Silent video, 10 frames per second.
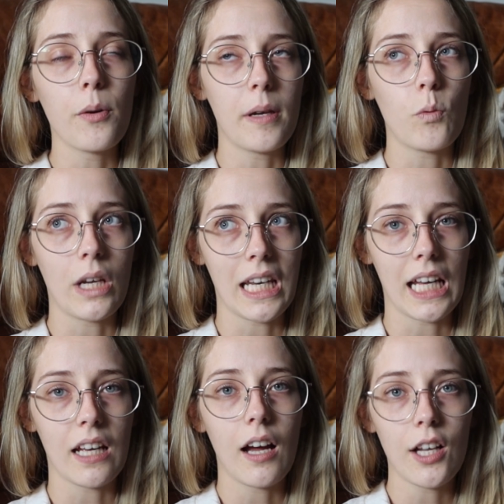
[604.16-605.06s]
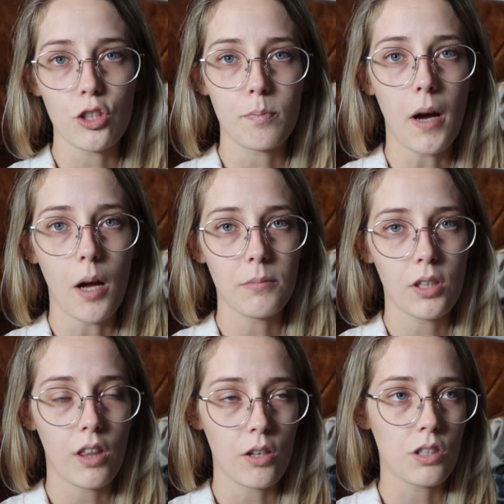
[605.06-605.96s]
for me weaning, I just
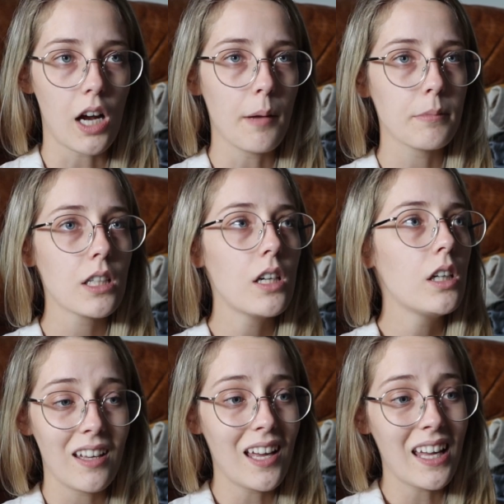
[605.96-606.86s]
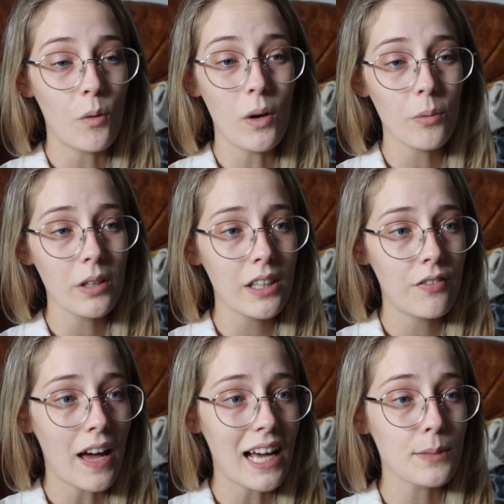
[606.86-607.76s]
pumped those times. It went really
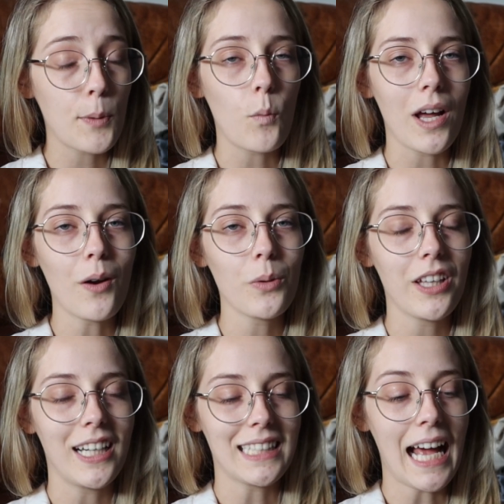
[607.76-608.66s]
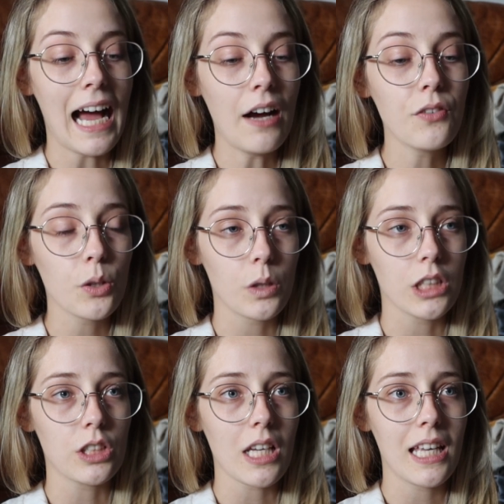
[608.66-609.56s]
fast, but what I realized
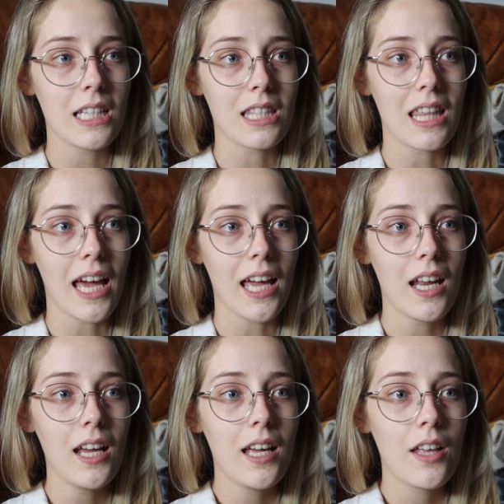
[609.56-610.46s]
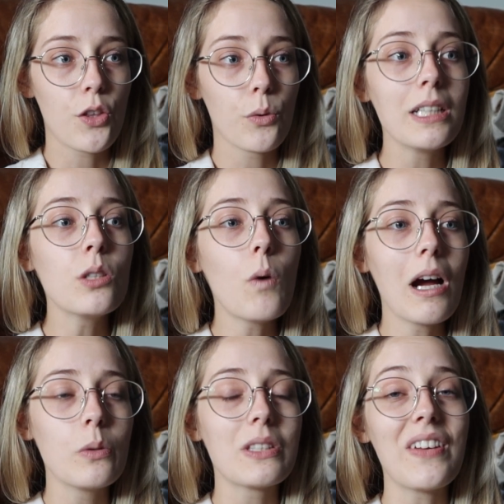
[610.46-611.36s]
afterwards is that the reason
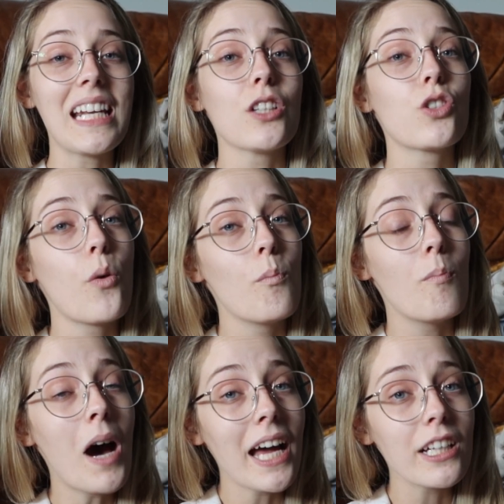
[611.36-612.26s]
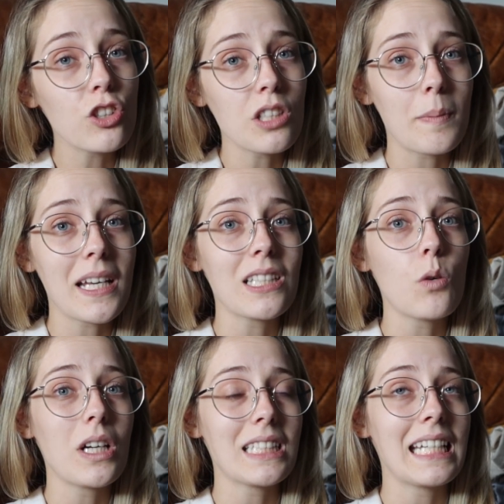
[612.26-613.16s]
why he was feeding so much is because he
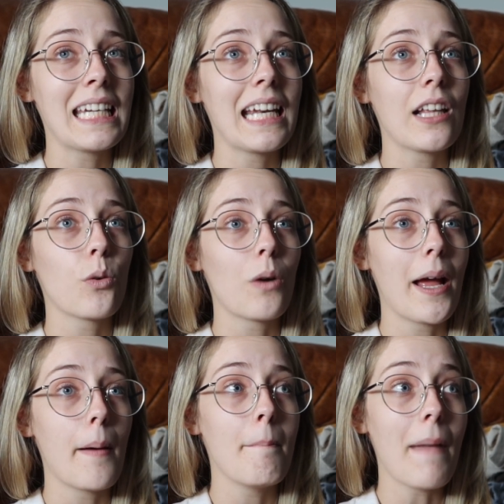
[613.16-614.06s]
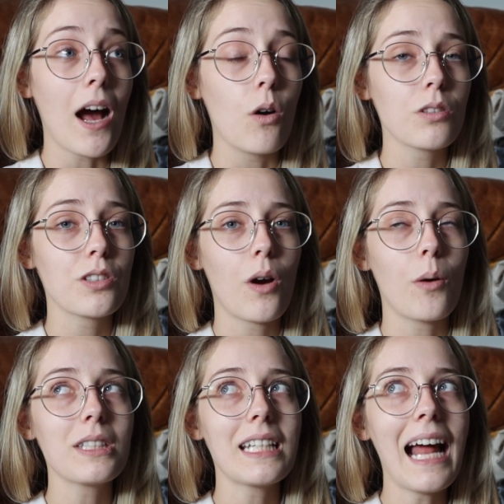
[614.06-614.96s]
wasn't getting the right amount. So I
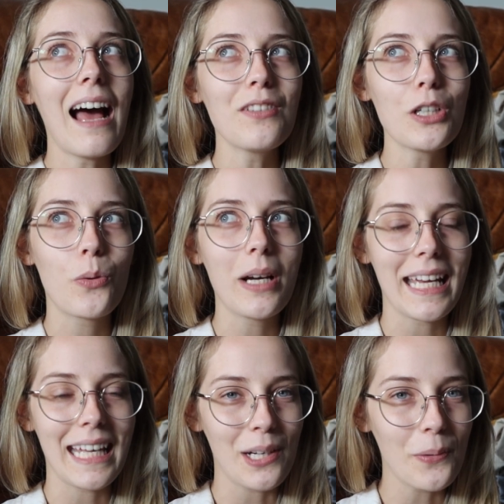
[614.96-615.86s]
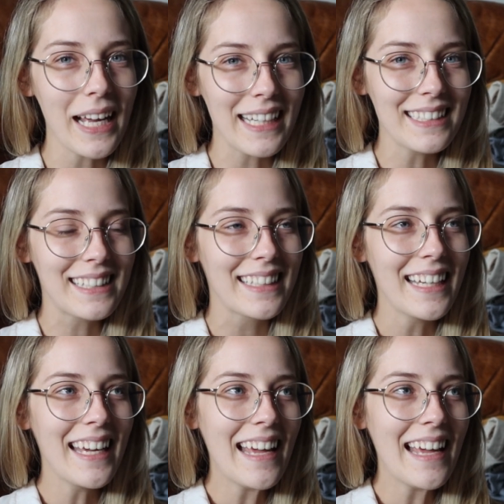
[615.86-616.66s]
was going to have to quit anyways,